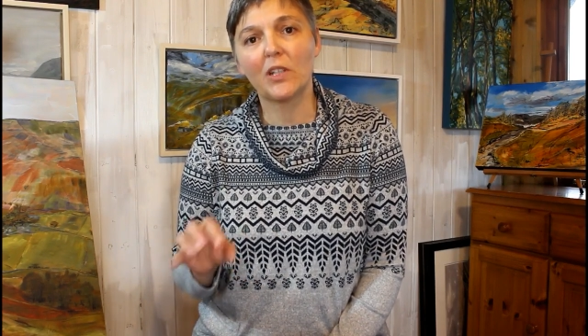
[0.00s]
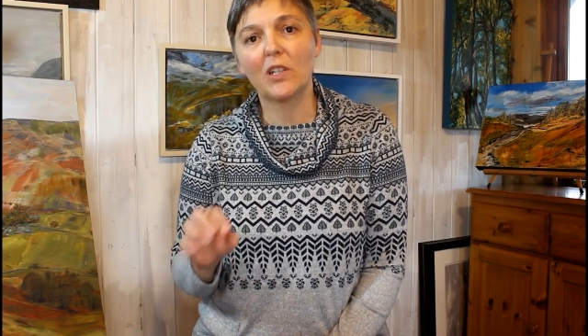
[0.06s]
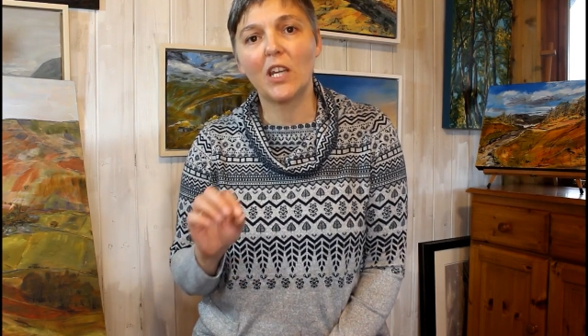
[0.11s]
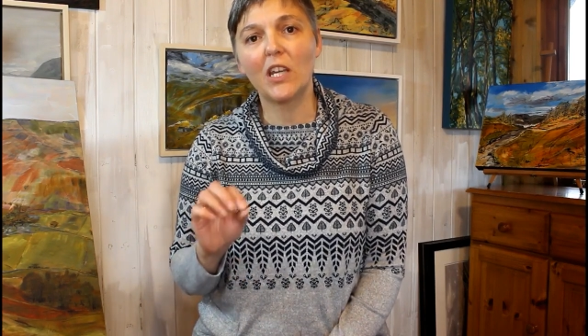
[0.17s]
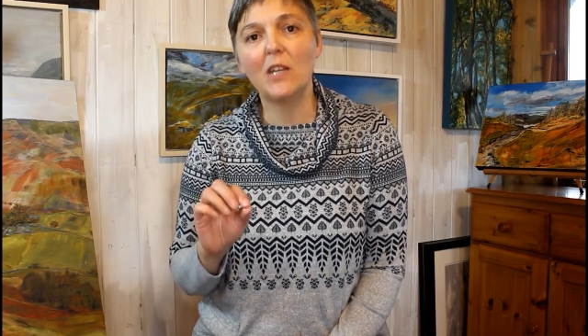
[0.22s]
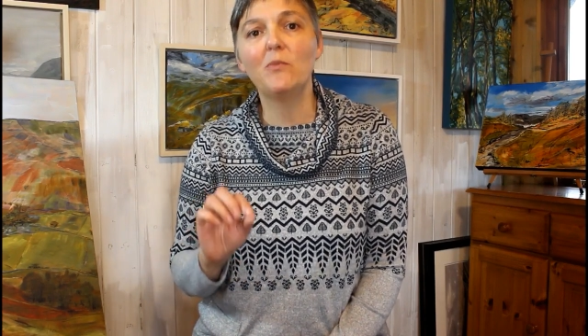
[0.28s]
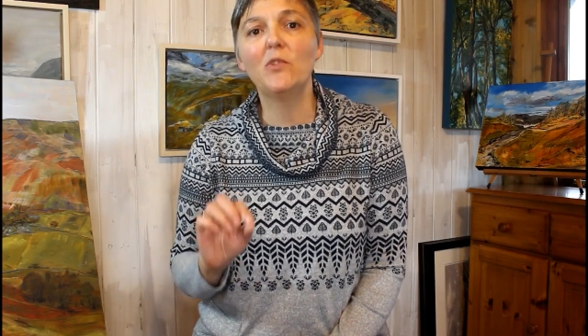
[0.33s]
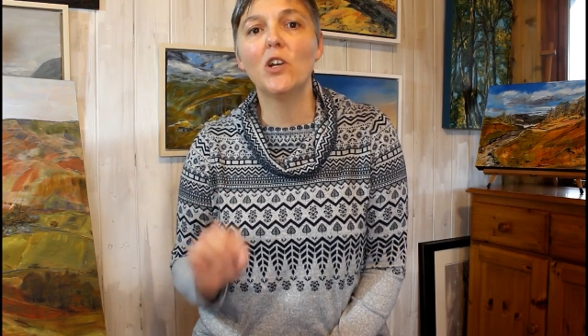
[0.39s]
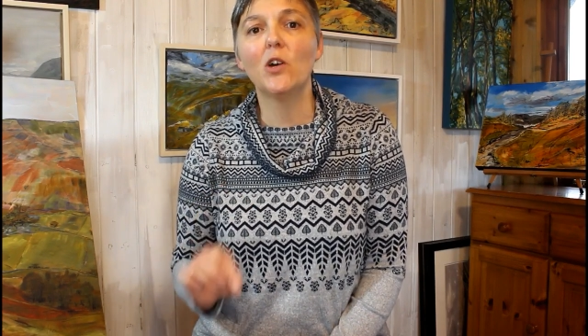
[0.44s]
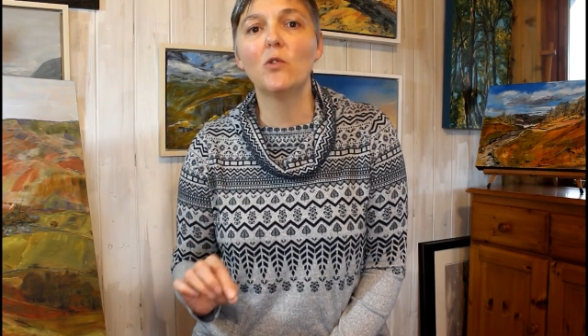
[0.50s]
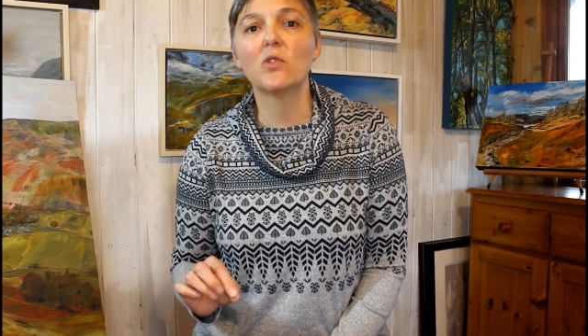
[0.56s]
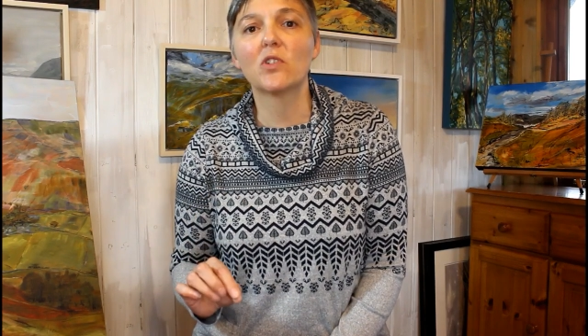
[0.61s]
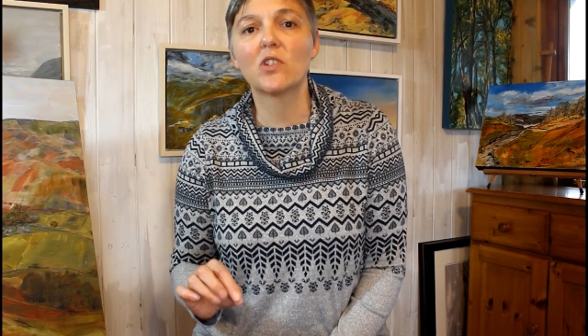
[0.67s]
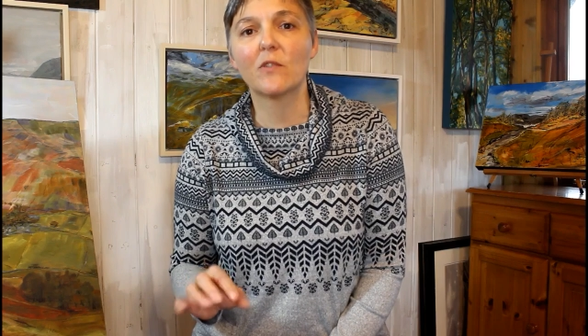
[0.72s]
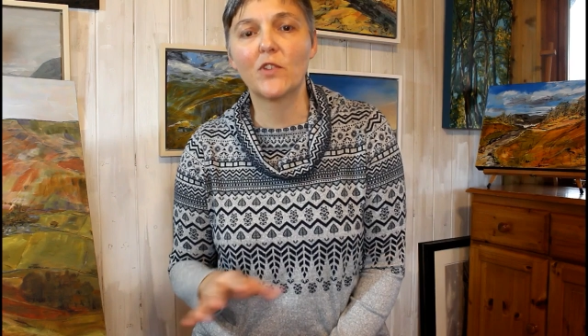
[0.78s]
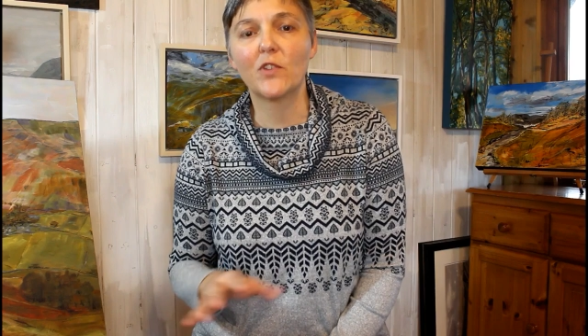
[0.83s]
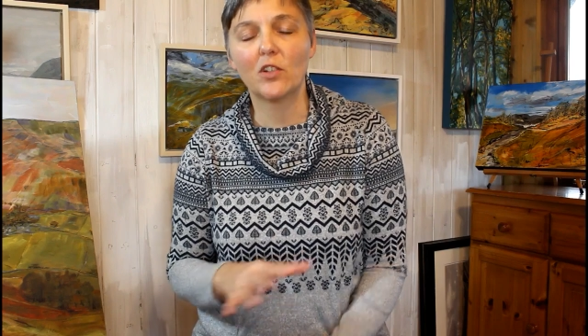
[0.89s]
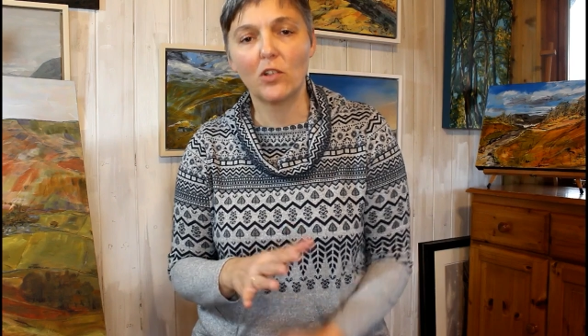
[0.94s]
keep notes
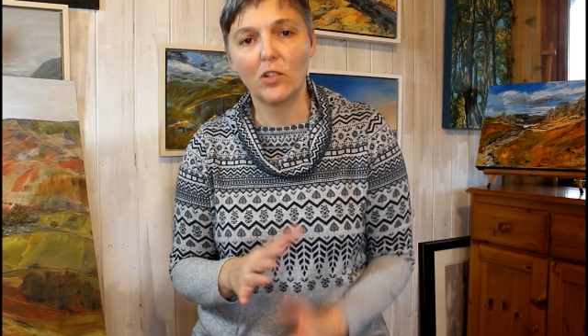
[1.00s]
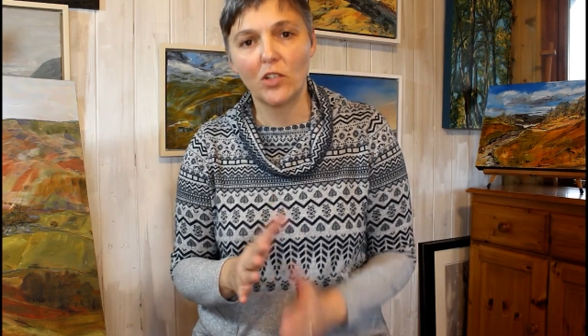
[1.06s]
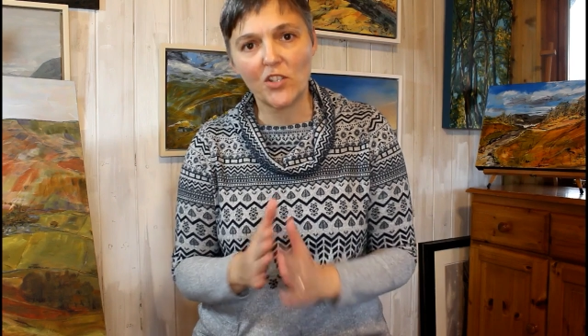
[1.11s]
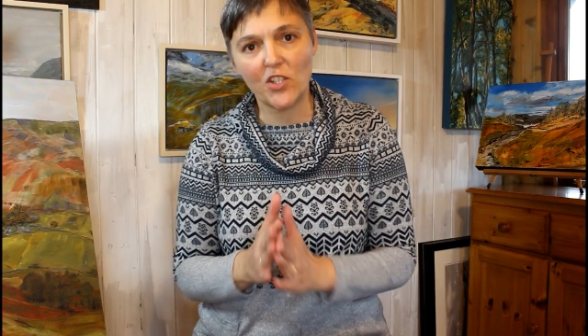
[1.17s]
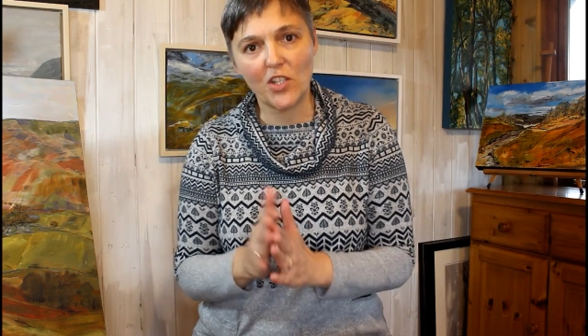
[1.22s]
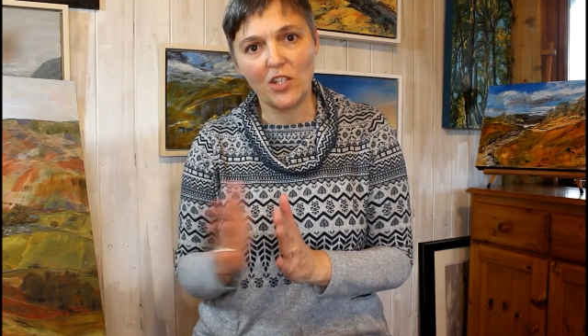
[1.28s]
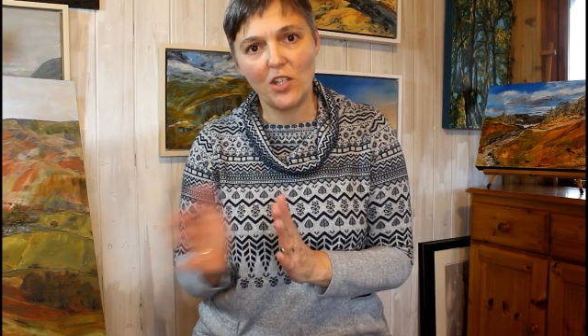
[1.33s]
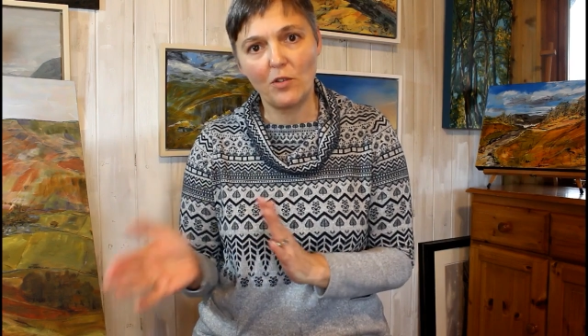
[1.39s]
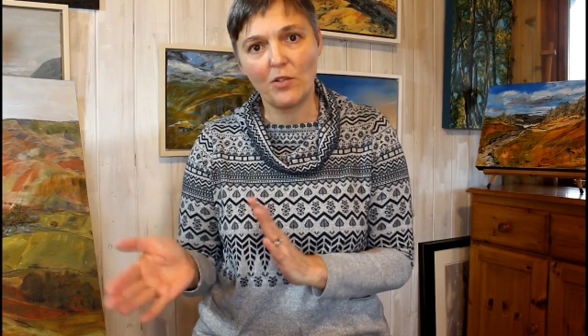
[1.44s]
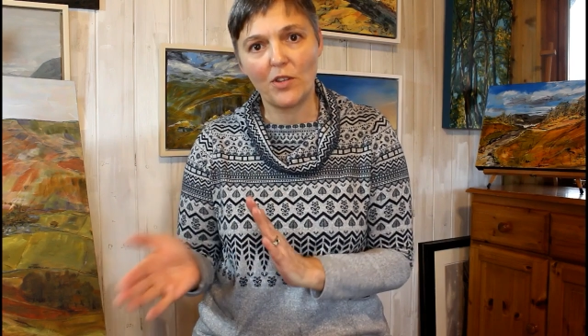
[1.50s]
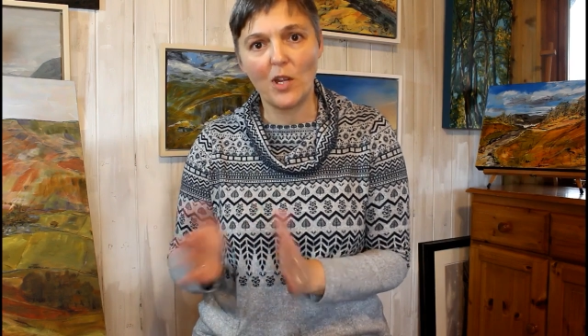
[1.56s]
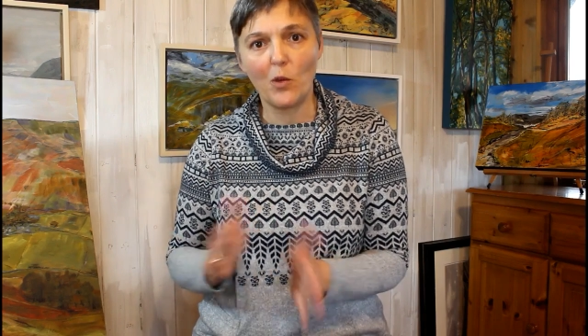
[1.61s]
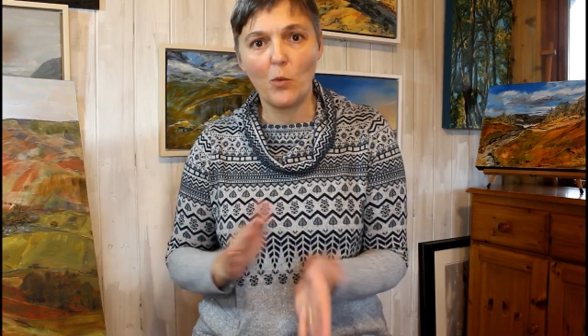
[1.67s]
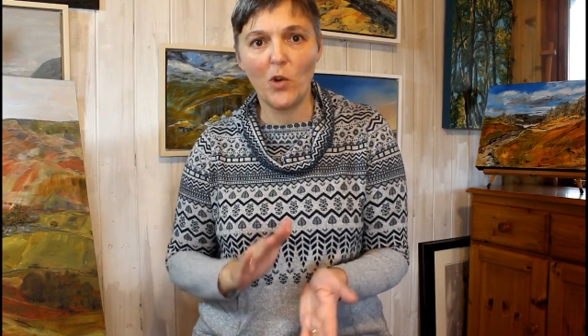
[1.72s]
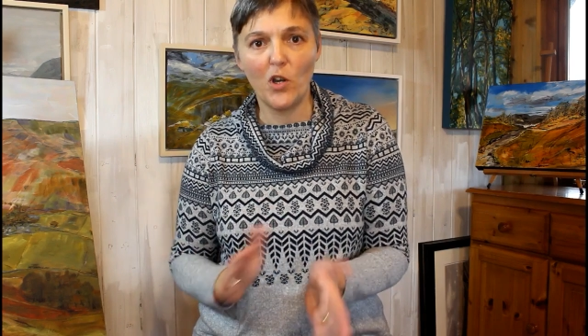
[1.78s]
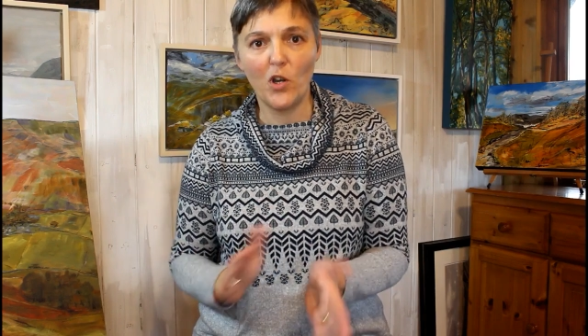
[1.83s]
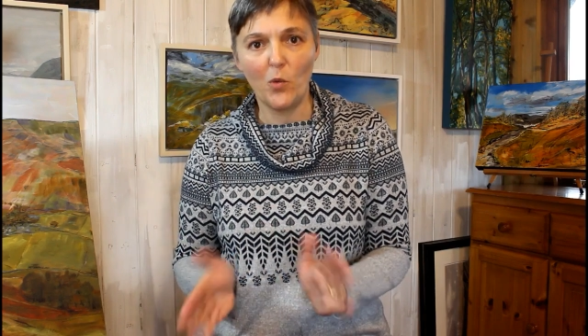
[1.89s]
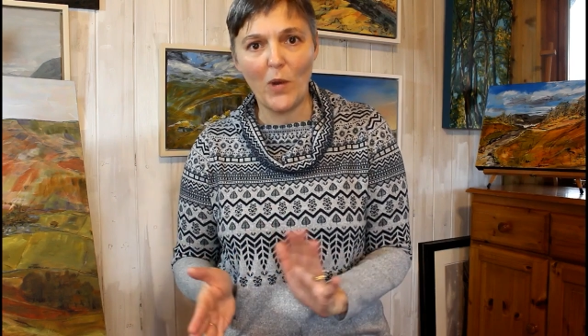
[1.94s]
of the colours that you think
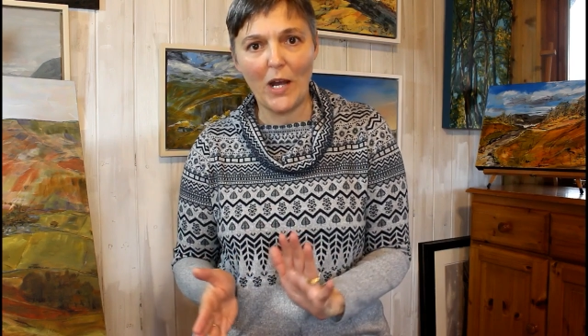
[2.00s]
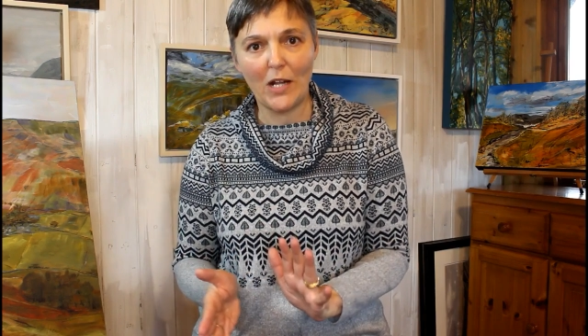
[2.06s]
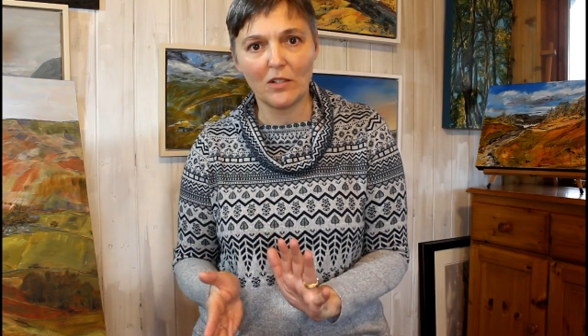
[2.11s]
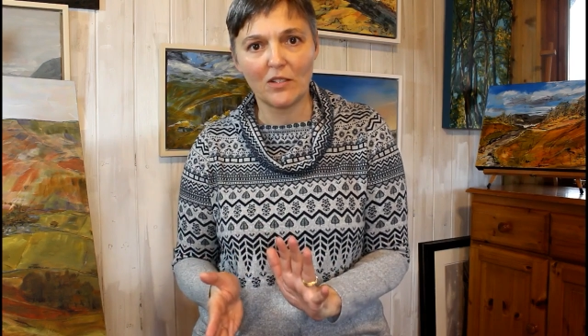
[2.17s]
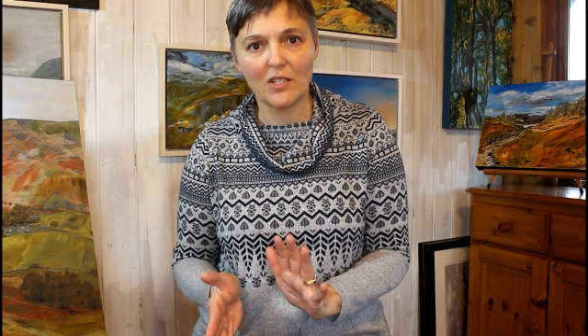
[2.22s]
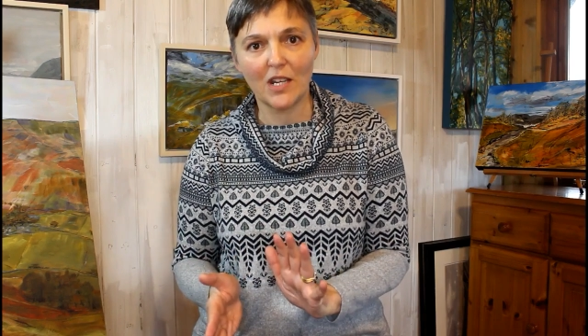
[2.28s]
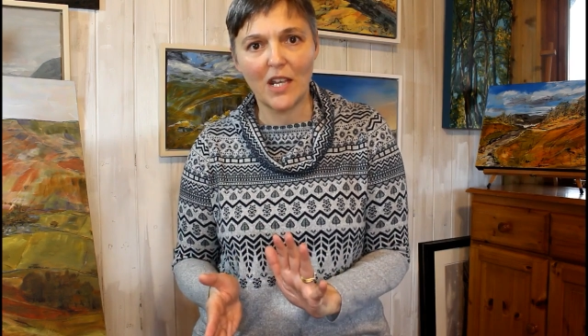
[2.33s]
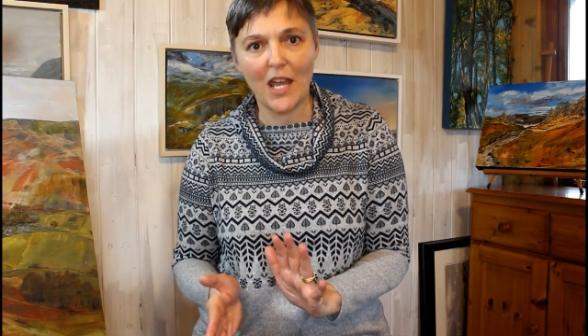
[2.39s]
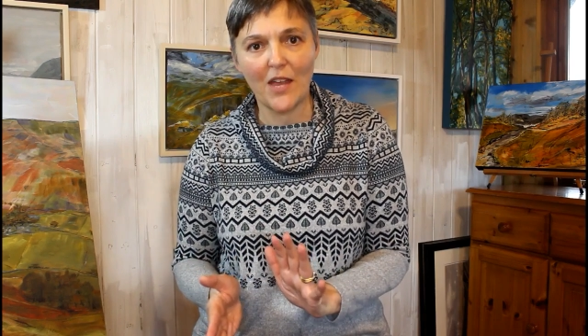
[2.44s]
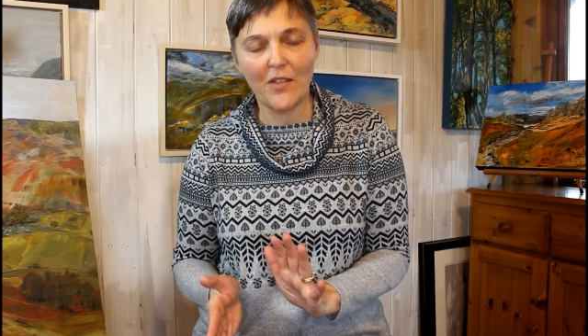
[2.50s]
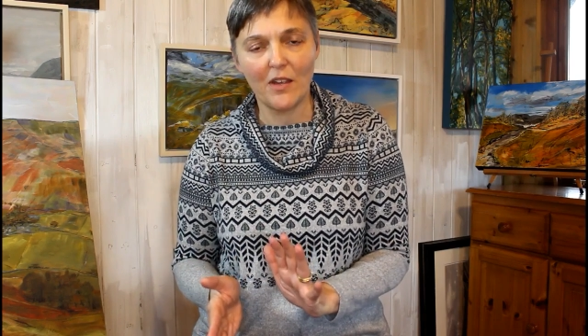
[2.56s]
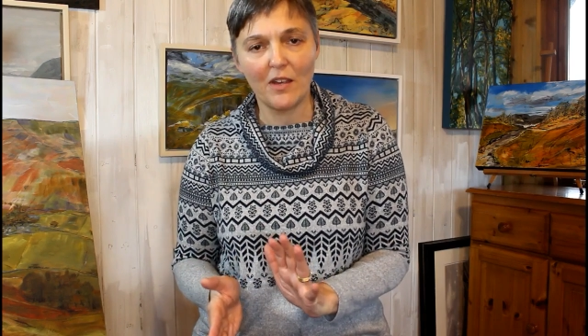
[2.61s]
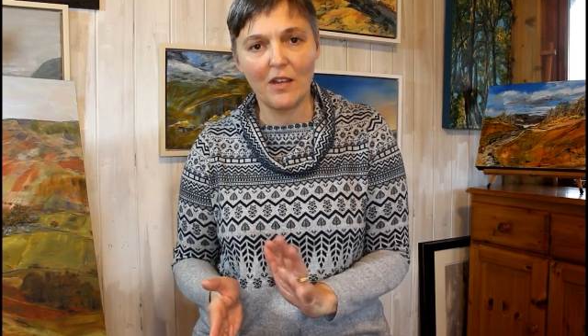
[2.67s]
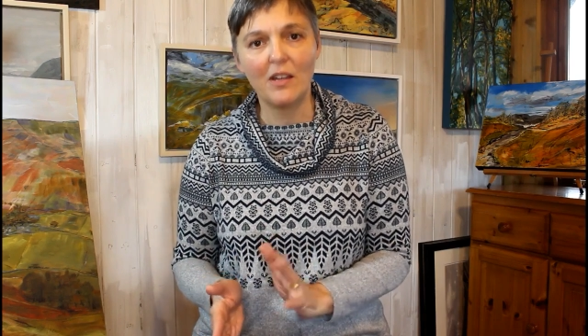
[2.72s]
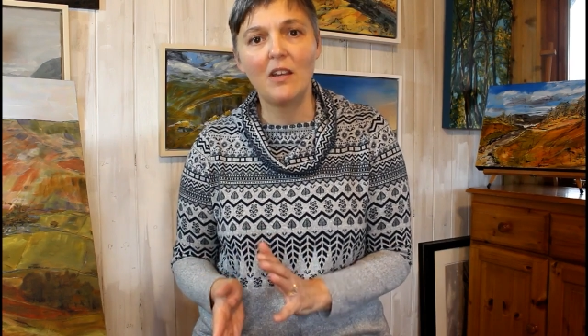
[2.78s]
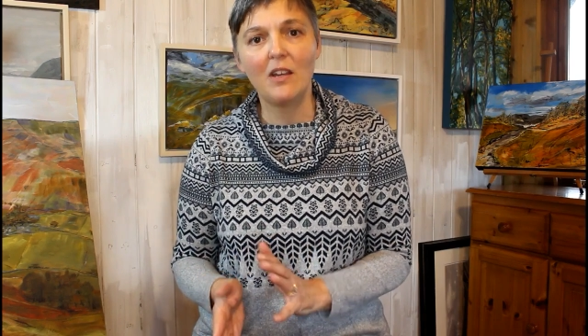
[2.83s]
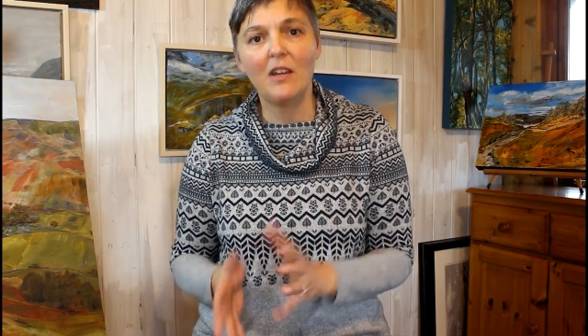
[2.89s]
work well together,